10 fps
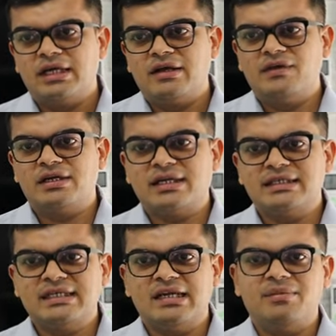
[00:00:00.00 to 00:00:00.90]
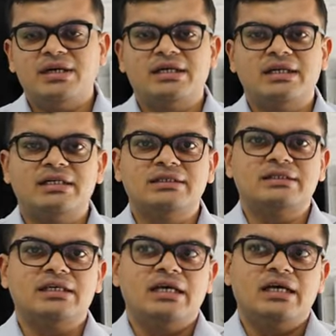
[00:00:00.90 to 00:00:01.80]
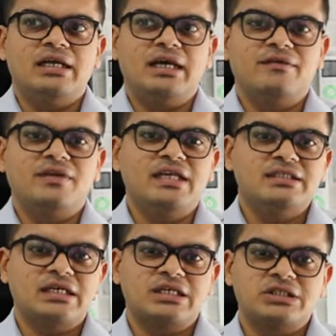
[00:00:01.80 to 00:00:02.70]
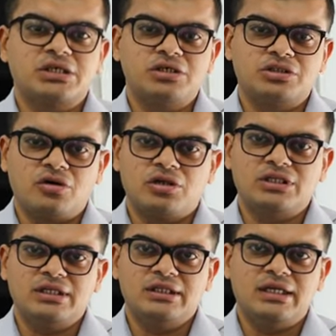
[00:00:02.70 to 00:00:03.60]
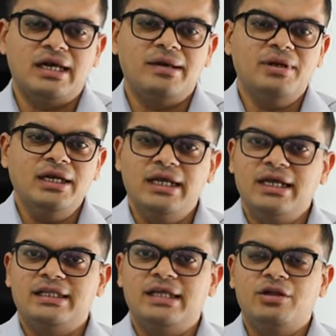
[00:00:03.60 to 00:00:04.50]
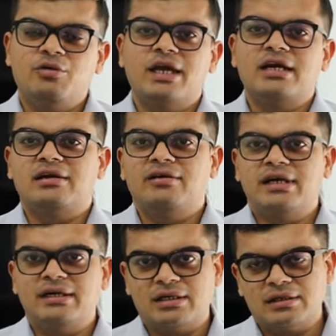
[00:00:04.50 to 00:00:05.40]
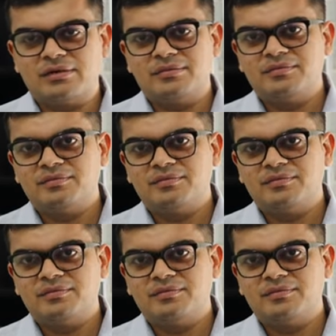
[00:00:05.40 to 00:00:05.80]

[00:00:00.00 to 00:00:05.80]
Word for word: If the trace element is like if there is a crystal distortion in the diamond then you get red color.